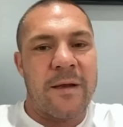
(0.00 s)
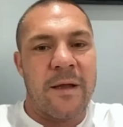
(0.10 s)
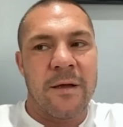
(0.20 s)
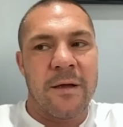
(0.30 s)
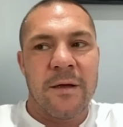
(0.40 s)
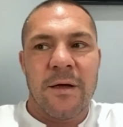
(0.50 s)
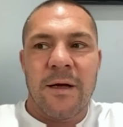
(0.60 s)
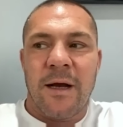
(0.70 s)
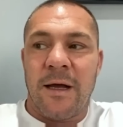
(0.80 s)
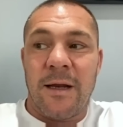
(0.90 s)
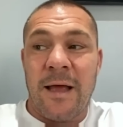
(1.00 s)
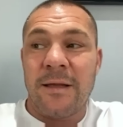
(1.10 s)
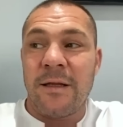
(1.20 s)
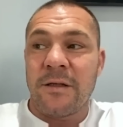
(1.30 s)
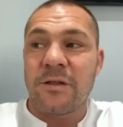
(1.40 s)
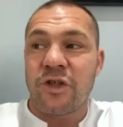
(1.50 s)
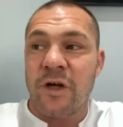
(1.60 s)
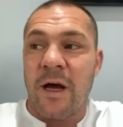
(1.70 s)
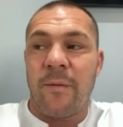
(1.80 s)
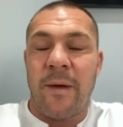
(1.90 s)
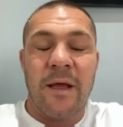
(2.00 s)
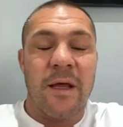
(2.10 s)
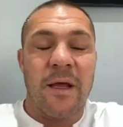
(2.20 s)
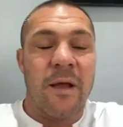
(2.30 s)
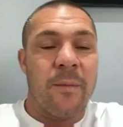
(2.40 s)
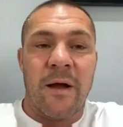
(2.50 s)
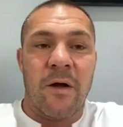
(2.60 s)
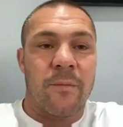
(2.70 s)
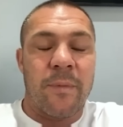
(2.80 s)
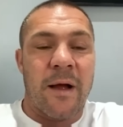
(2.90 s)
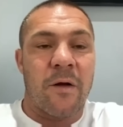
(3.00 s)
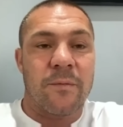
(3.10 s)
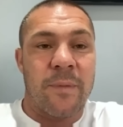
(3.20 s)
Eddie. And Eddie's trying to make it by all, by all,